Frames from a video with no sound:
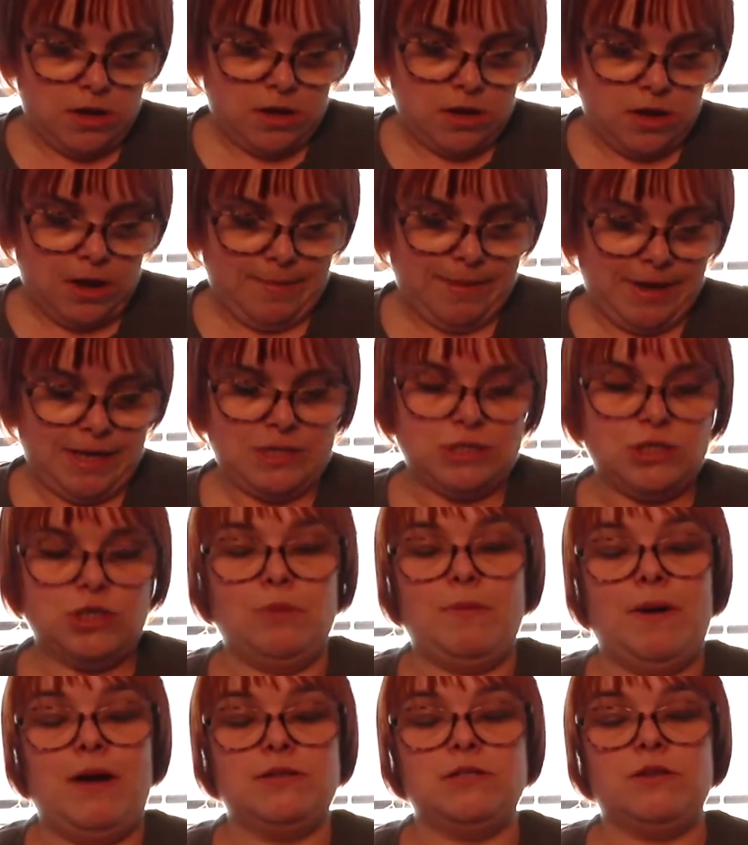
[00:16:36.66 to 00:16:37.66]
I mean,
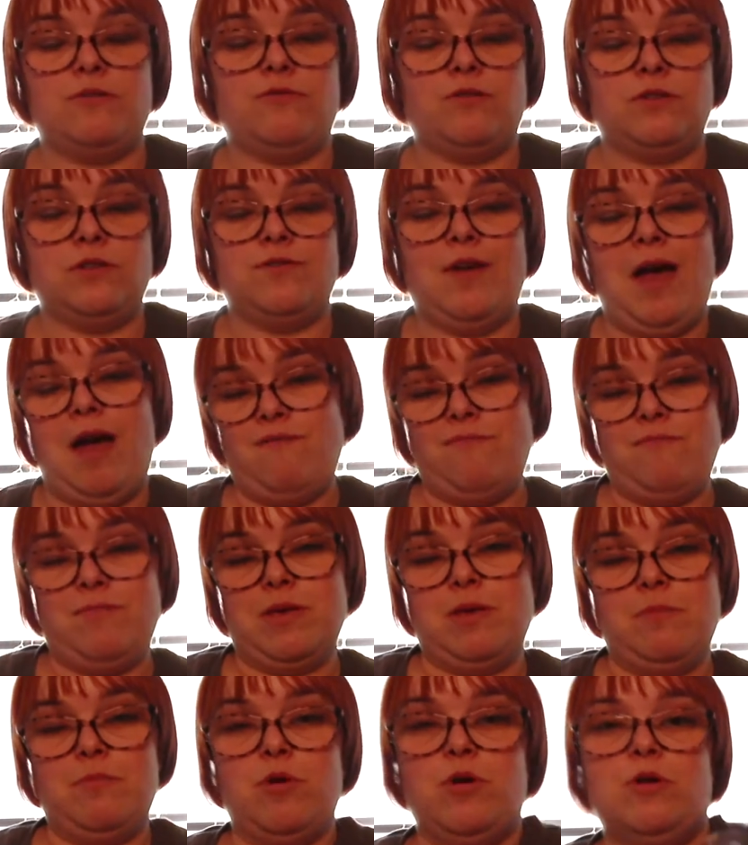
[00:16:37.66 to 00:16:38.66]
£2 difference for having
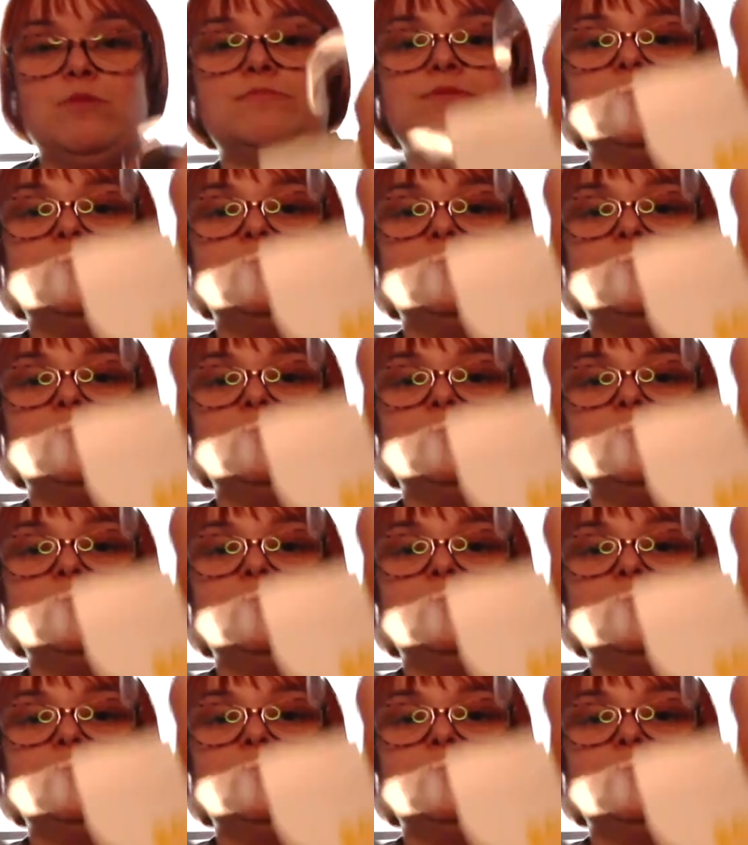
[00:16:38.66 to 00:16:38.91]
bigger boobs,